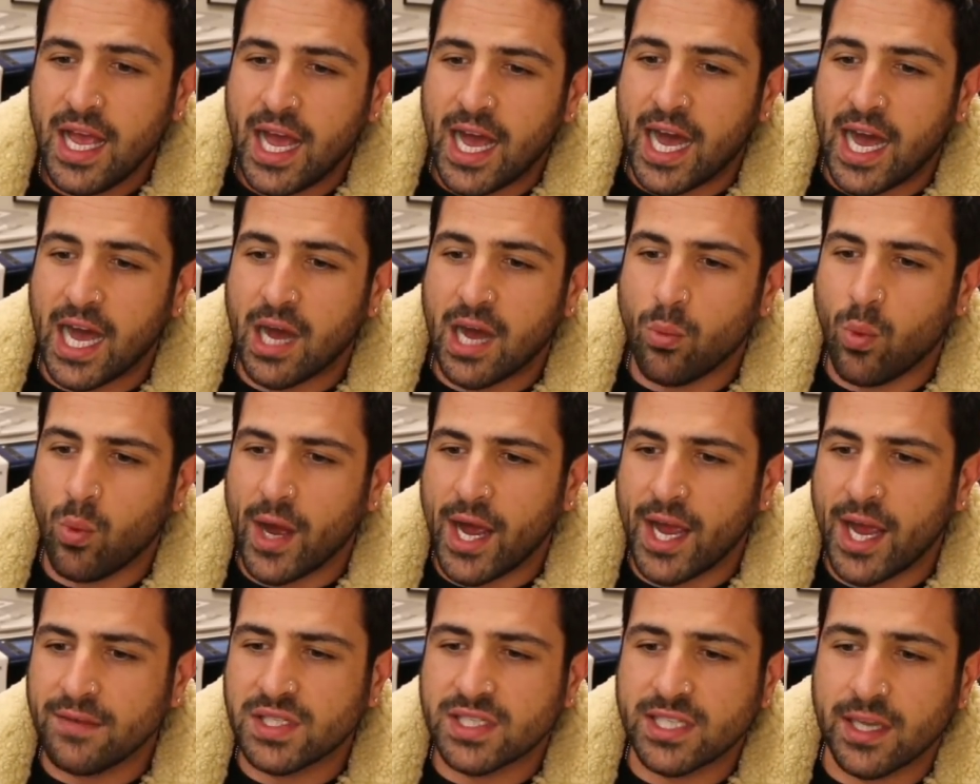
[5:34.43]

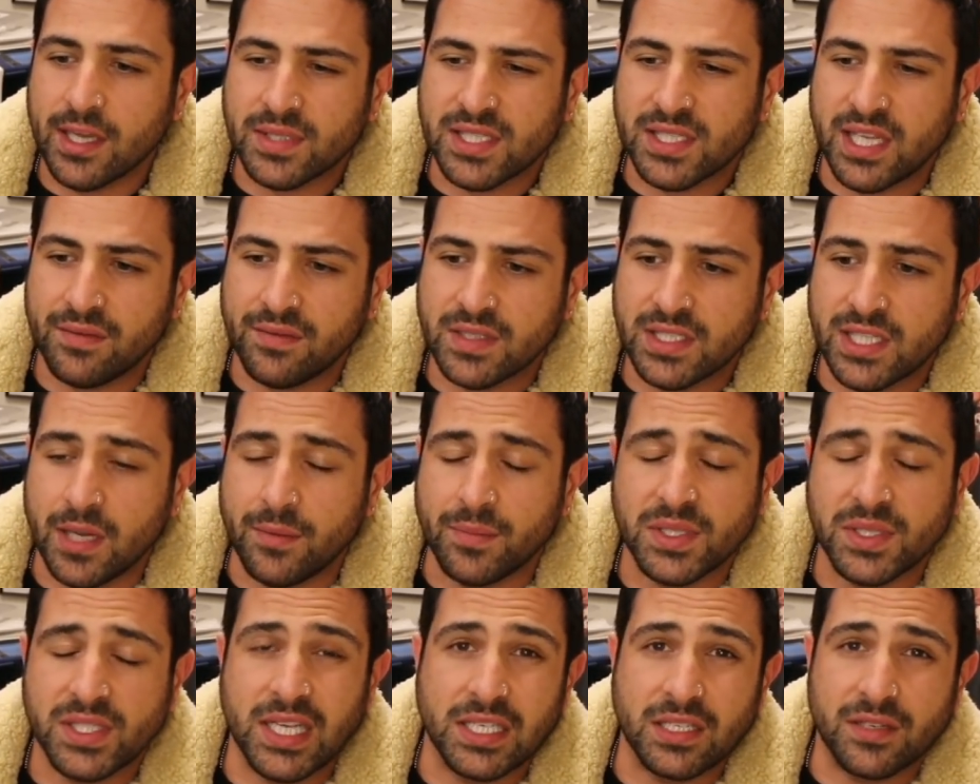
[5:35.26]
Waves is up
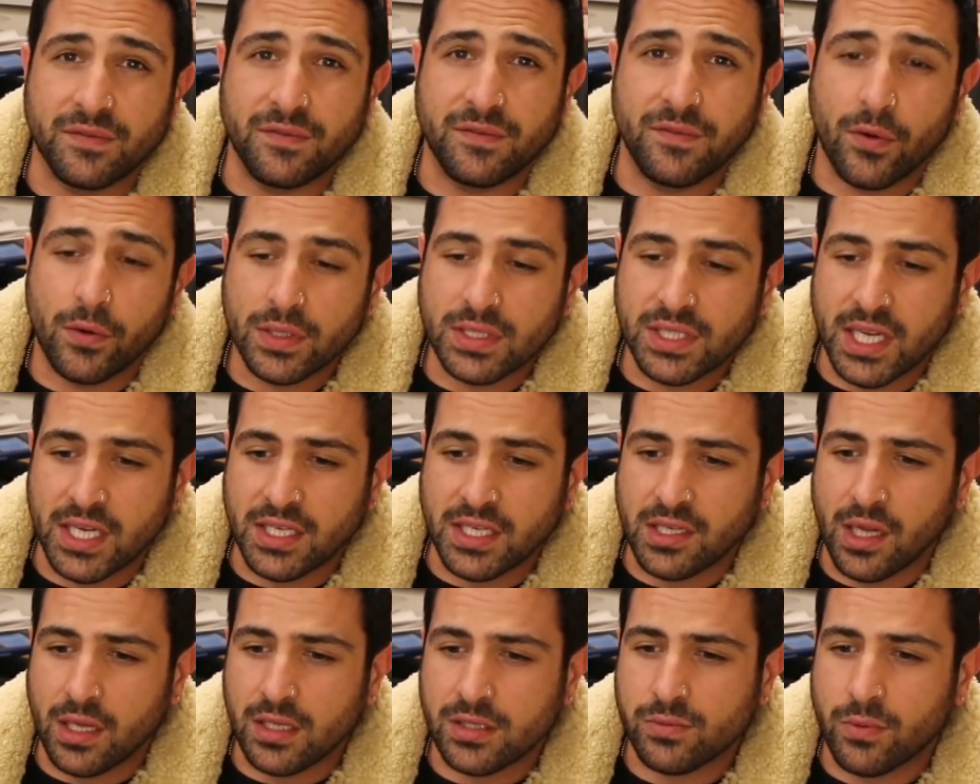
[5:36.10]
17% to
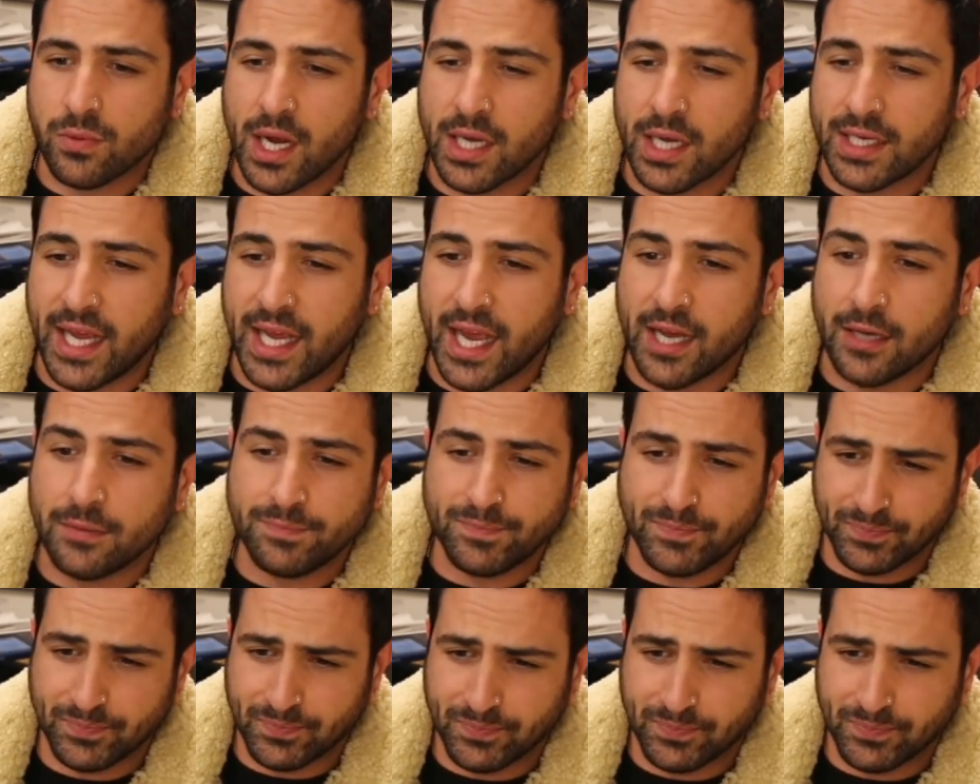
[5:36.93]
$14 right now.